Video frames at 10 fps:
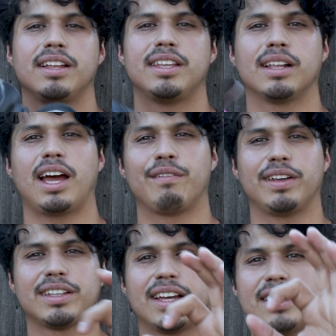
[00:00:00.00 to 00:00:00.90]
they'll have
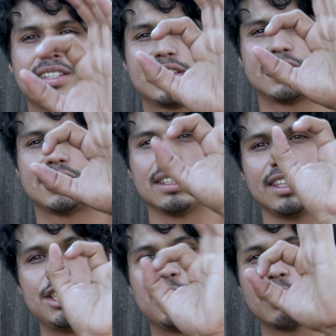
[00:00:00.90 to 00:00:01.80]
like that
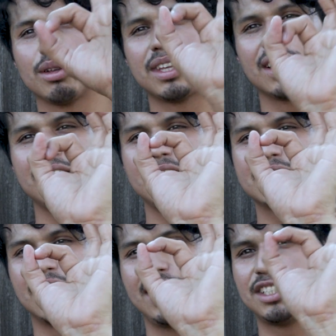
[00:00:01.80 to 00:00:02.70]
cylindrical thing on the
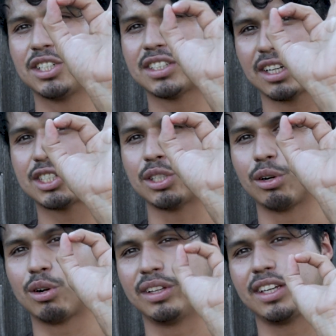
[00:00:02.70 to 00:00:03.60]
inside. It's just like a
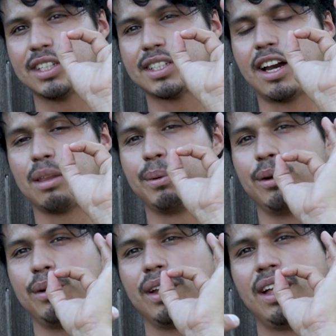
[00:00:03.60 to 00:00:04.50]
circle on the other side of the
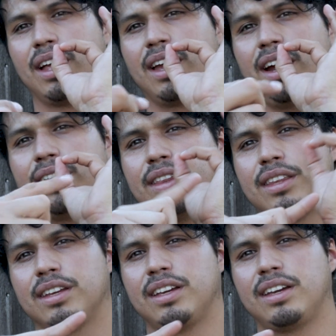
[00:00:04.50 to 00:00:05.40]
boot,
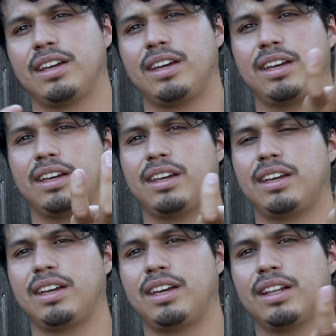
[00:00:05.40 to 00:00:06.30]
and
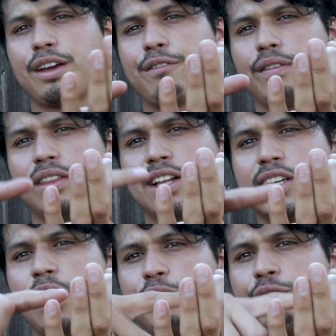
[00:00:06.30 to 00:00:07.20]
it like
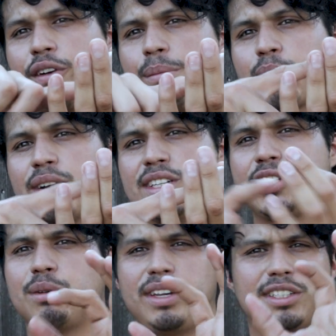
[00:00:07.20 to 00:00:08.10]
that's how the frame threads
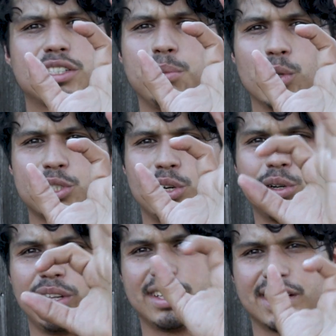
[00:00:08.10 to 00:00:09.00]
into it. It's a small
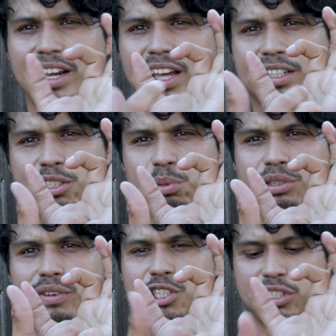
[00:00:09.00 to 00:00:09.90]
circle and has like an
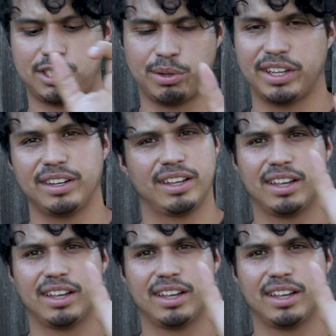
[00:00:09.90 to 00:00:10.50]
anti-twist function to it.